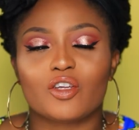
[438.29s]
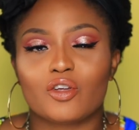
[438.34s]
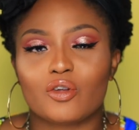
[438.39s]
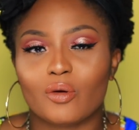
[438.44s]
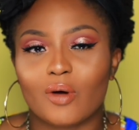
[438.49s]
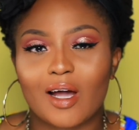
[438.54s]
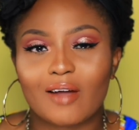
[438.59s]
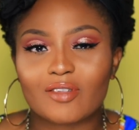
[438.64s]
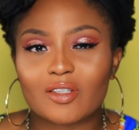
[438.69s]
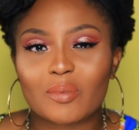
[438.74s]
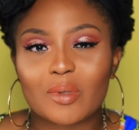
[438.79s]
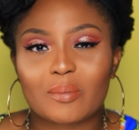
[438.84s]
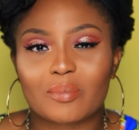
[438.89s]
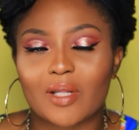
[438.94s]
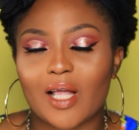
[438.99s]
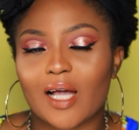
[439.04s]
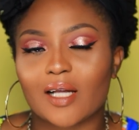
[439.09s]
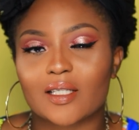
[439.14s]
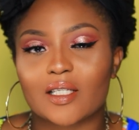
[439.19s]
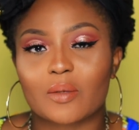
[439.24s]
You don't have to be
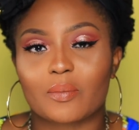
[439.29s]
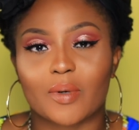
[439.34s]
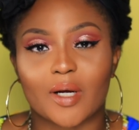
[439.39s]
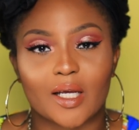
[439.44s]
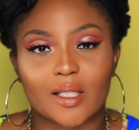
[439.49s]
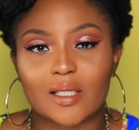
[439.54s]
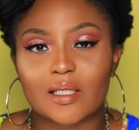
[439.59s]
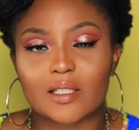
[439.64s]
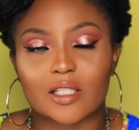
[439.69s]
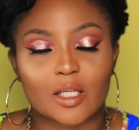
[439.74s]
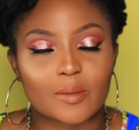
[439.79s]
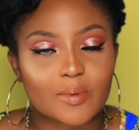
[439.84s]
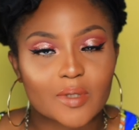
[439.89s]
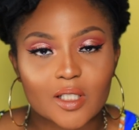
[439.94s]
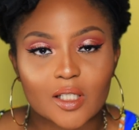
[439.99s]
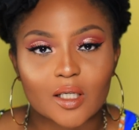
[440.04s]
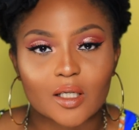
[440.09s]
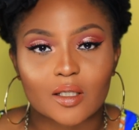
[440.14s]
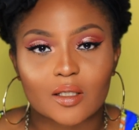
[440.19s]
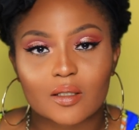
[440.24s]
black to buy these
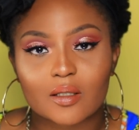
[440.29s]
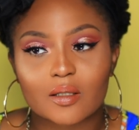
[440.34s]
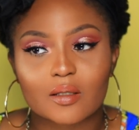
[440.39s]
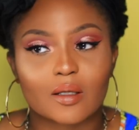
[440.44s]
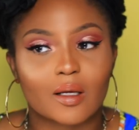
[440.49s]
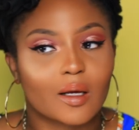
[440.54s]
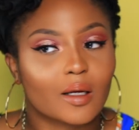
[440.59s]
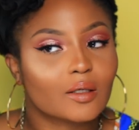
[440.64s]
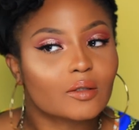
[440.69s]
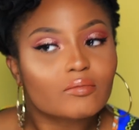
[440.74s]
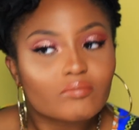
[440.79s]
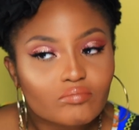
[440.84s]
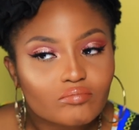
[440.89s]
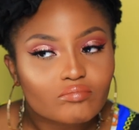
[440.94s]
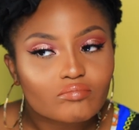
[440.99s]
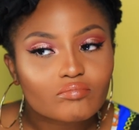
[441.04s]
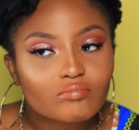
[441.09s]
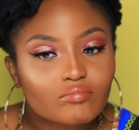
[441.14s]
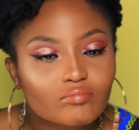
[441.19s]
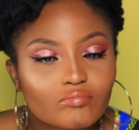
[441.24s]
lipsticks. Like,
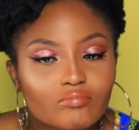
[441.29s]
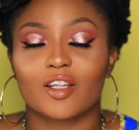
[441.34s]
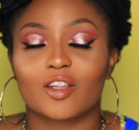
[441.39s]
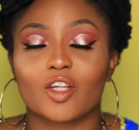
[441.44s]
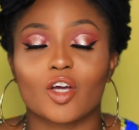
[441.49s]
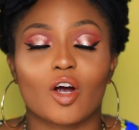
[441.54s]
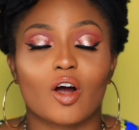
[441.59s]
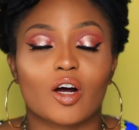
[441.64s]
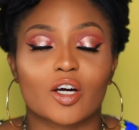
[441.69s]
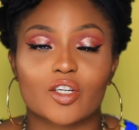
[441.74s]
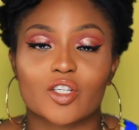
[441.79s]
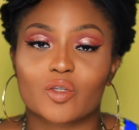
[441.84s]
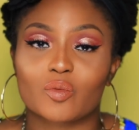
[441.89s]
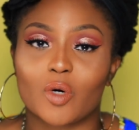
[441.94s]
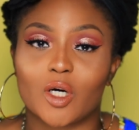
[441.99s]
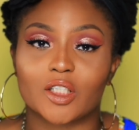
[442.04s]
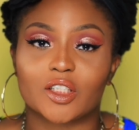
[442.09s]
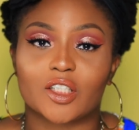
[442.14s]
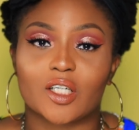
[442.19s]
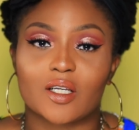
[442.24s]
there are
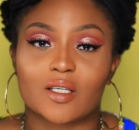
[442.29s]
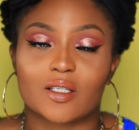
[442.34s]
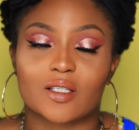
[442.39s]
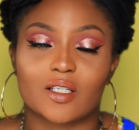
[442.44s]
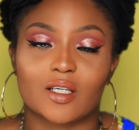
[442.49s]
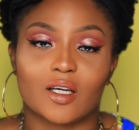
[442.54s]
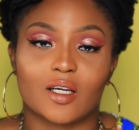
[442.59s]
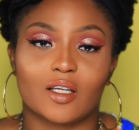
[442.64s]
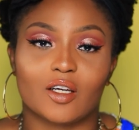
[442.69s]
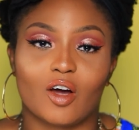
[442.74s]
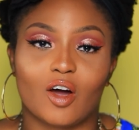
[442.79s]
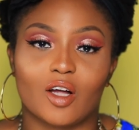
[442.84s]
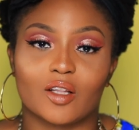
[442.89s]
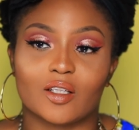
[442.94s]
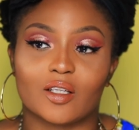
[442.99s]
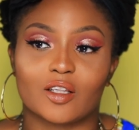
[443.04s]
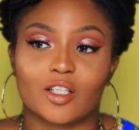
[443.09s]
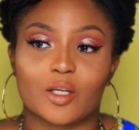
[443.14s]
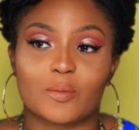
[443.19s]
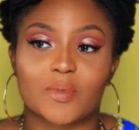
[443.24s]
swatches done on
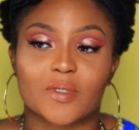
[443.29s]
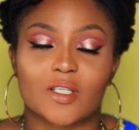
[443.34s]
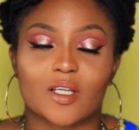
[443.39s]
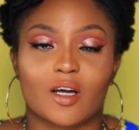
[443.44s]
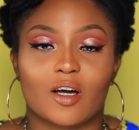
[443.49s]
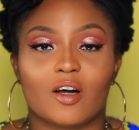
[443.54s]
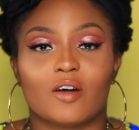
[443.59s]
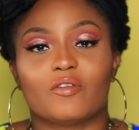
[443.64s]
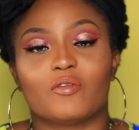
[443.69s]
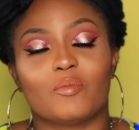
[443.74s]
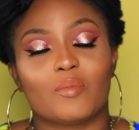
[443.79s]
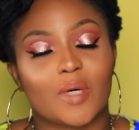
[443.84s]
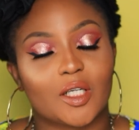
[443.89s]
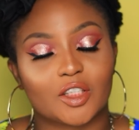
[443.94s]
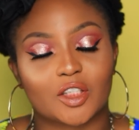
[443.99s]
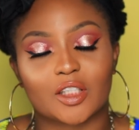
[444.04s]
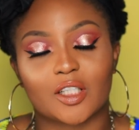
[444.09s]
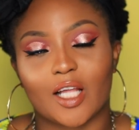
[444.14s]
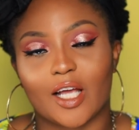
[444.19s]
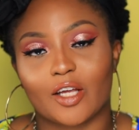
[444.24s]
the lips of
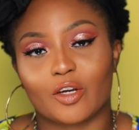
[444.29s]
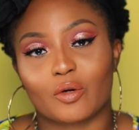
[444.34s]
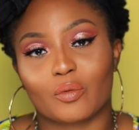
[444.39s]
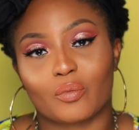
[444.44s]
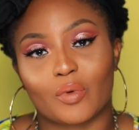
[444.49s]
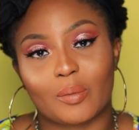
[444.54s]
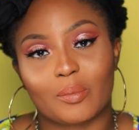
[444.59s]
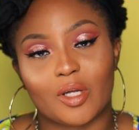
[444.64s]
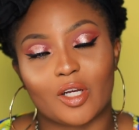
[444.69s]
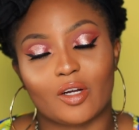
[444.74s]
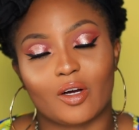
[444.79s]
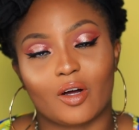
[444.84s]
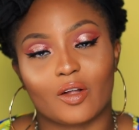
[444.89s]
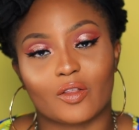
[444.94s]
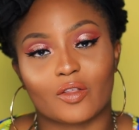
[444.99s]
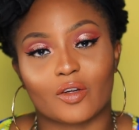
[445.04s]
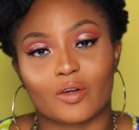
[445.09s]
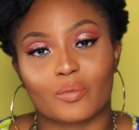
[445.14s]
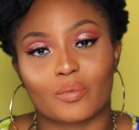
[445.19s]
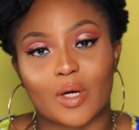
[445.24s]
much lighter women
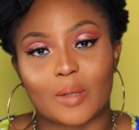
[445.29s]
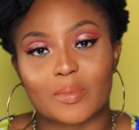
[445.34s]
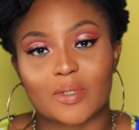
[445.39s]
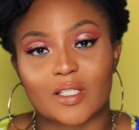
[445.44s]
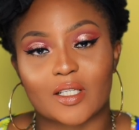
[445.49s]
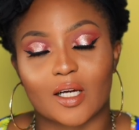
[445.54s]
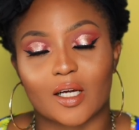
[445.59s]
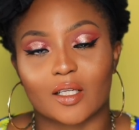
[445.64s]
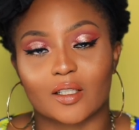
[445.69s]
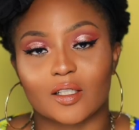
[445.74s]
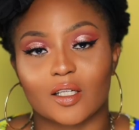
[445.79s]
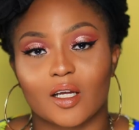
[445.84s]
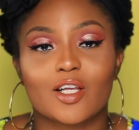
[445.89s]
on their website.